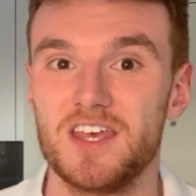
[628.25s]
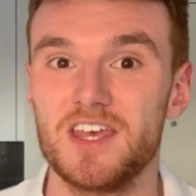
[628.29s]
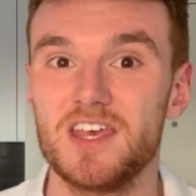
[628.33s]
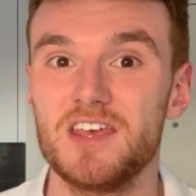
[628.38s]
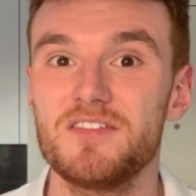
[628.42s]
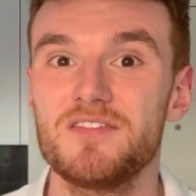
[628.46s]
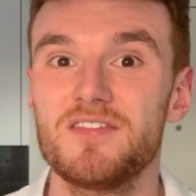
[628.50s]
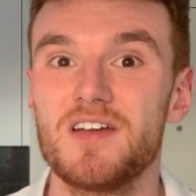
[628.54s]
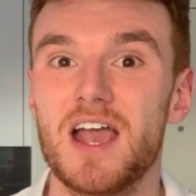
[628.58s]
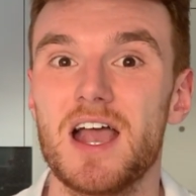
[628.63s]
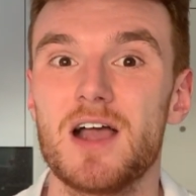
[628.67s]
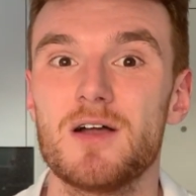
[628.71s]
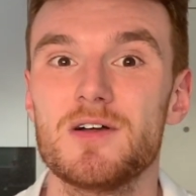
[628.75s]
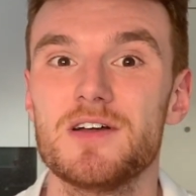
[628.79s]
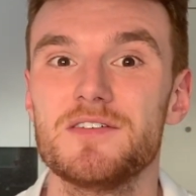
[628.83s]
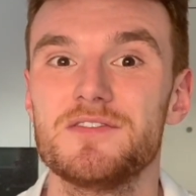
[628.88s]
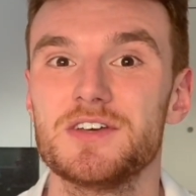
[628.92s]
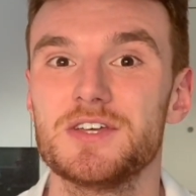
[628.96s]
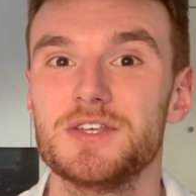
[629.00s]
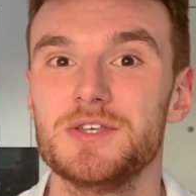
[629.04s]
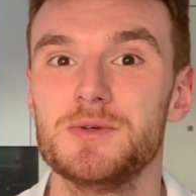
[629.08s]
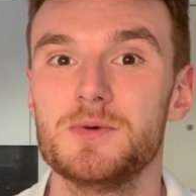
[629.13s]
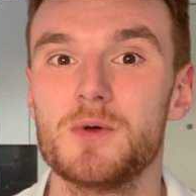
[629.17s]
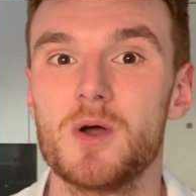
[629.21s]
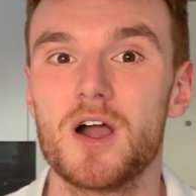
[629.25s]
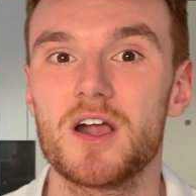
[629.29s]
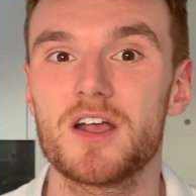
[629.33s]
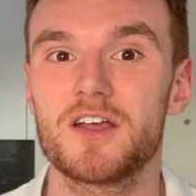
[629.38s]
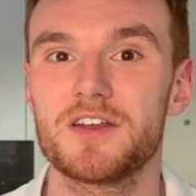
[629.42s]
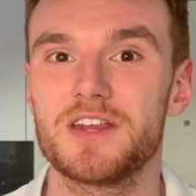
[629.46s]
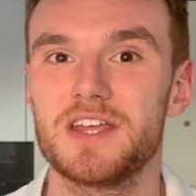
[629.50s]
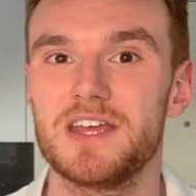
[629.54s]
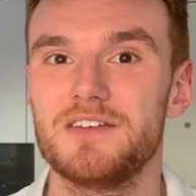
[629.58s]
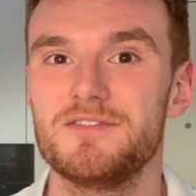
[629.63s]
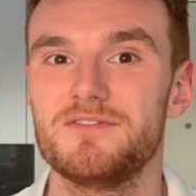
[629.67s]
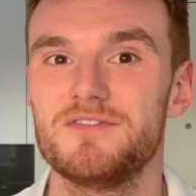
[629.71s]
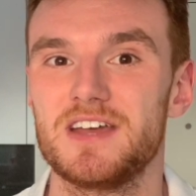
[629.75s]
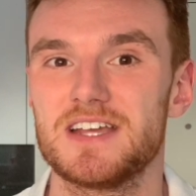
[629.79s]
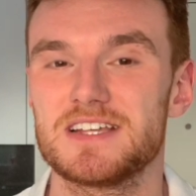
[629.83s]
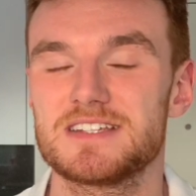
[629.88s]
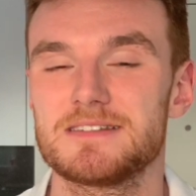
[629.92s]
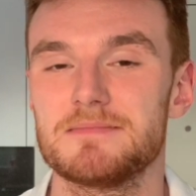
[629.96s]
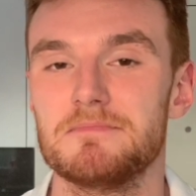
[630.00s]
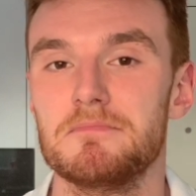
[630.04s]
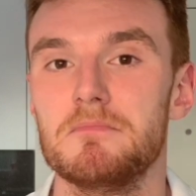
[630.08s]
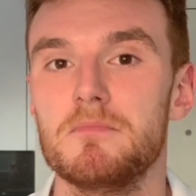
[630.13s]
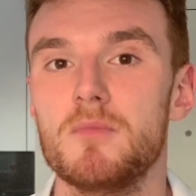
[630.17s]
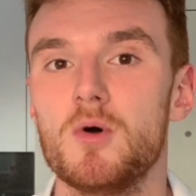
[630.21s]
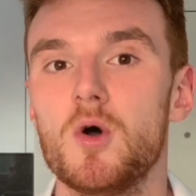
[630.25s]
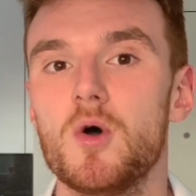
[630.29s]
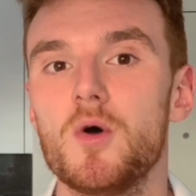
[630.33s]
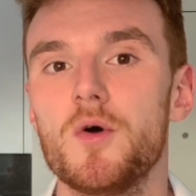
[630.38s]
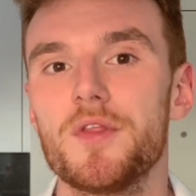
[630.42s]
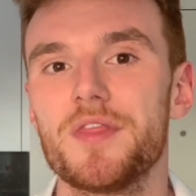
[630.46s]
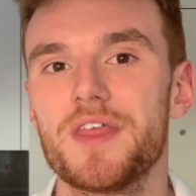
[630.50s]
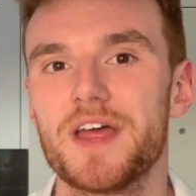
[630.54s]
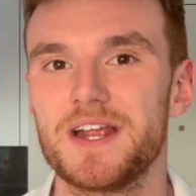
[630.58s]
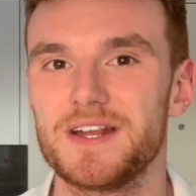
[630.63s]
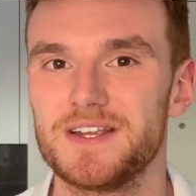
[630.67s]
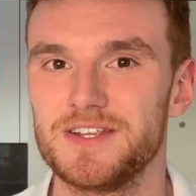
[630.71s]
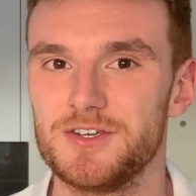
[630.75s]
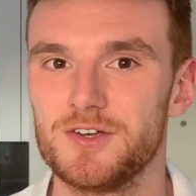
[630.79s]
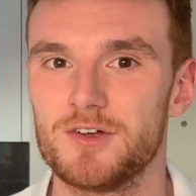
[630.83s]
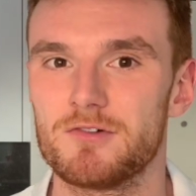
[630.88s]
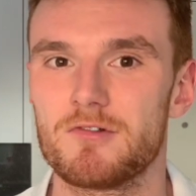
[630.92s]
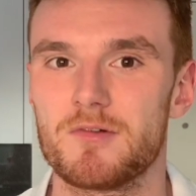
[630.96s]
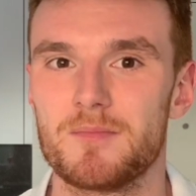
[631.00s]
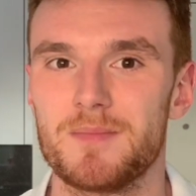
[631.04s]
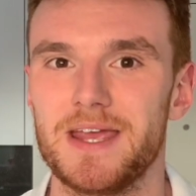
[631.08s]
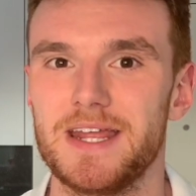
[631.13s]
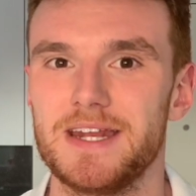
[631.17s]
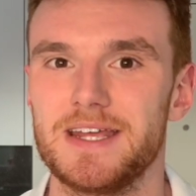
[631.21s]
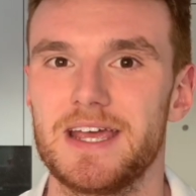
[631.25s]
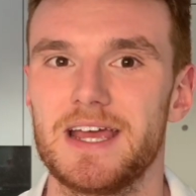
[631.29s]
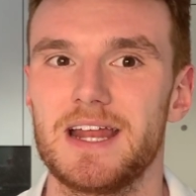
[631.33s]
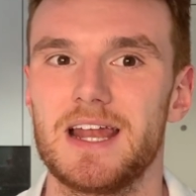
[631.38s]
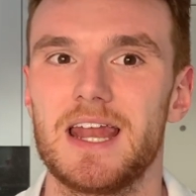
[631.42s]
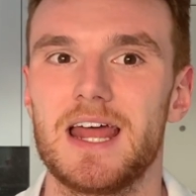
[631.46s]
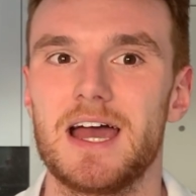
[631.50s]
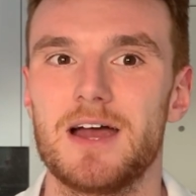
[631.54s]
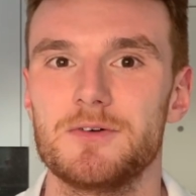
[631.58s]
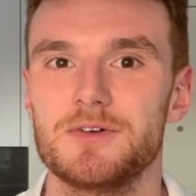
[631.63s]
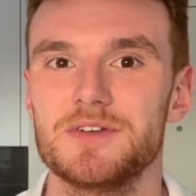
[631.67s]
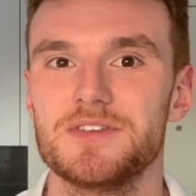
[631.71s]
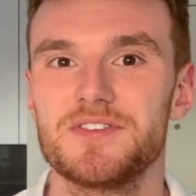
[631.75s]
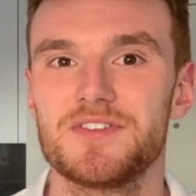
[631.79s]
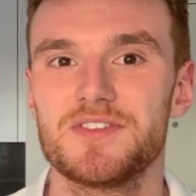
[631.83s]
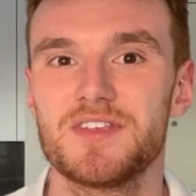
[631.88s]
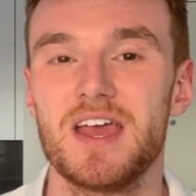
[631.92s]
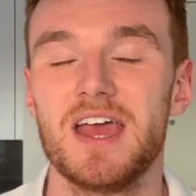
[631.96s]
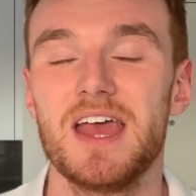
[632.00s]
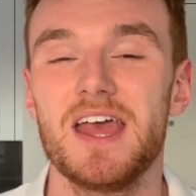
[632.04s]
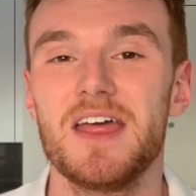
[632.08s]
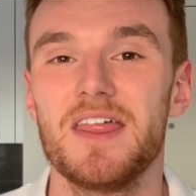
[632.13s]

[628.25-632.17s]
If, however, you are going to invest more than your remaining allowance,